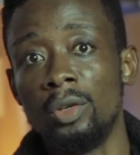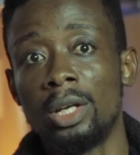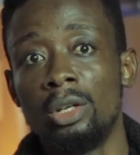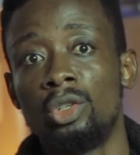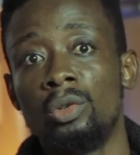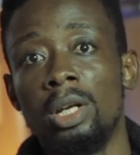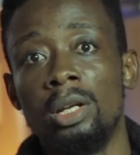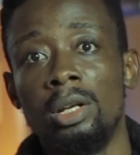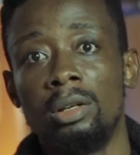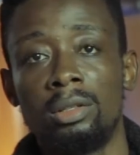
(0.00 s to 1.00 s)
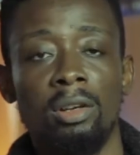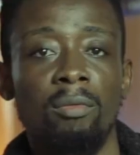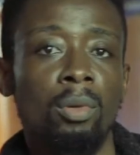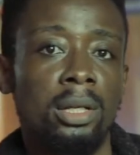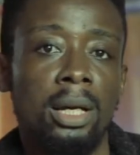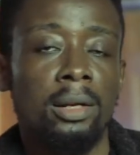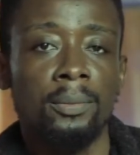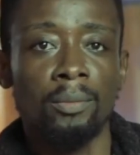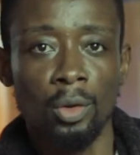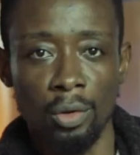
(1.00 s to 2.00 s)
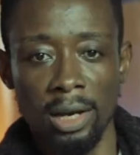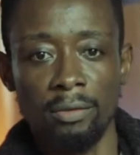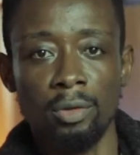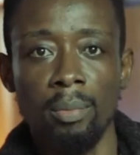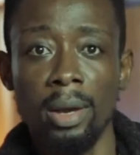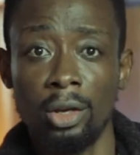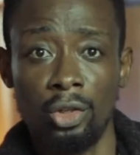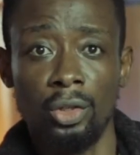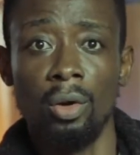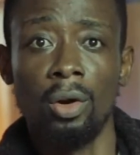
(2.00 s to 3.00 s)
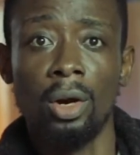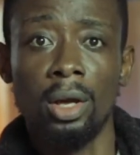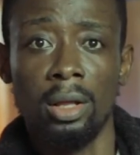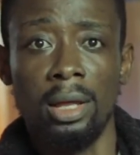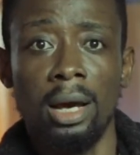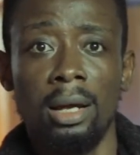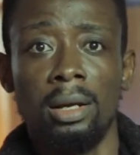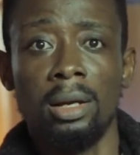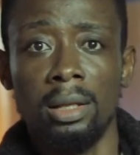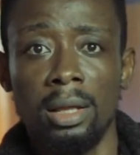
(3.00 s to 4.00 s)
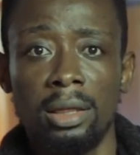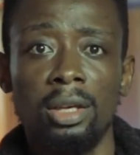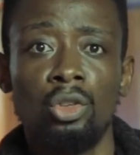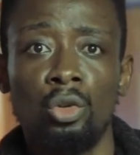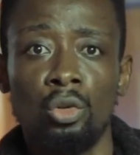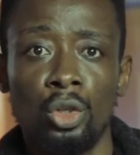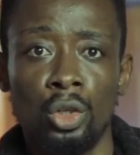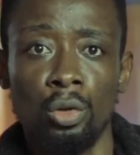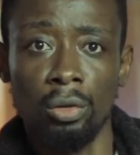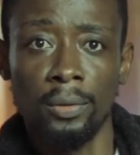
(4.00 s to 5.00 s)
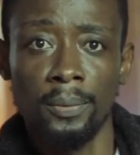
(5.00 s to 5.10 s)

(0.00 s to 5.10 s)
You can shoot any other stuff, but then you have to make sure that the things you shoot